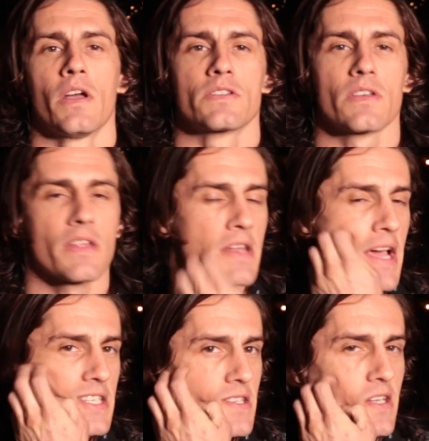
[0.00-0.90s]
So the
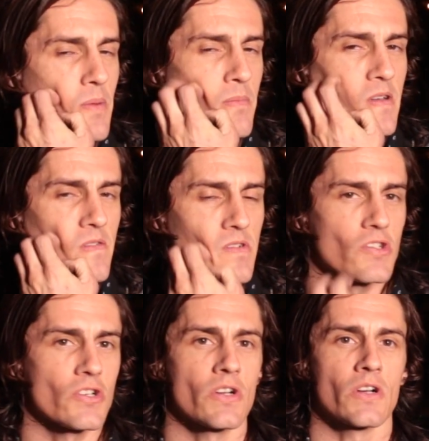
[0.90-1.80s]
next clip, I'm not even
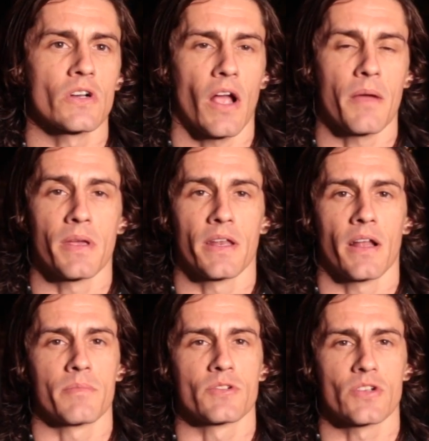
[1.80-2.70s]
sure. I mean,
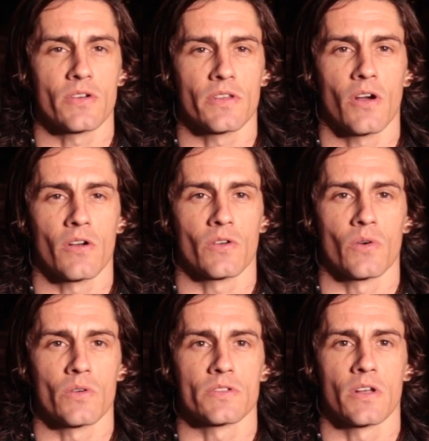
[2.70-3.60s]
I'm sure the
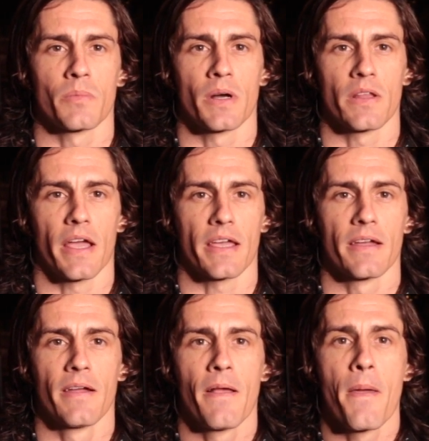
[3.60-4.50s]
hardcores know, but like
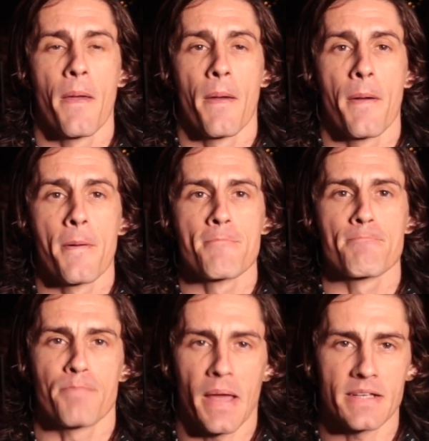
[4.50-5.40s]

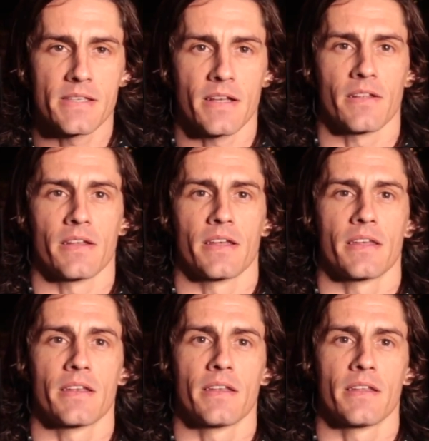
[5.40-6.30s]
basically
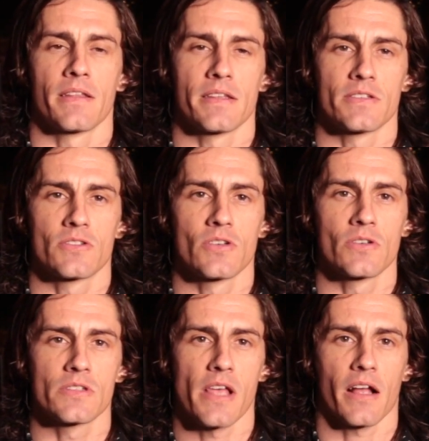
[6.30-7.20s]
then these two
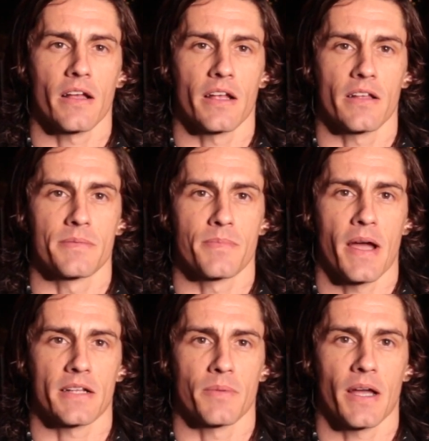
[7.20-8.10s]
slackline clips
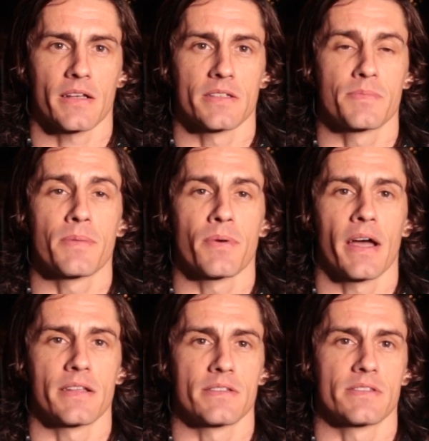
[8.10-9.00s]
back to back, because people
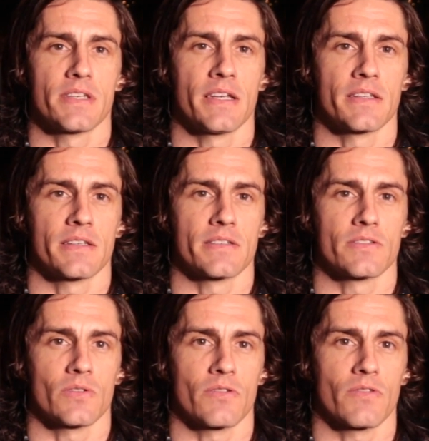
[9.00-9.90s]
hadn't seen the
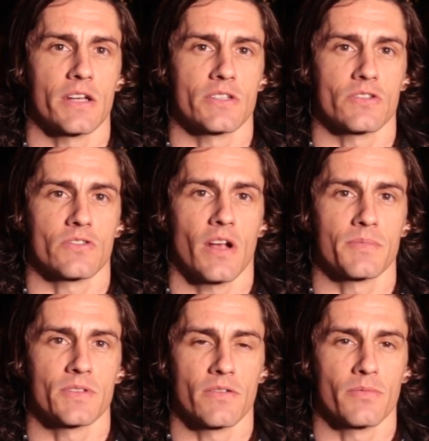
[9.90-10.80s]
sort of ratchet
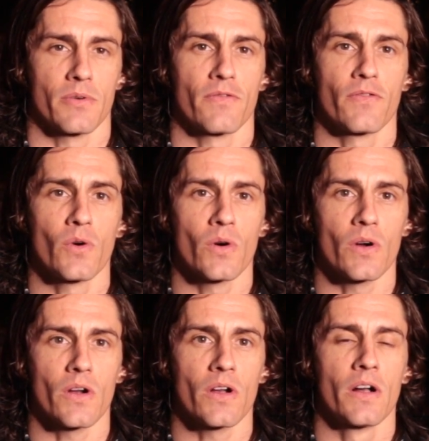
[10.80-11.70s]
strap stuff
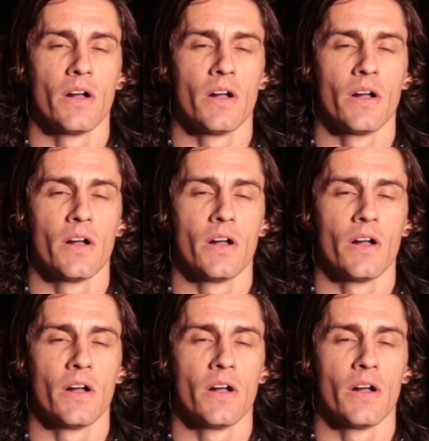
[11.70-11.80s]
before.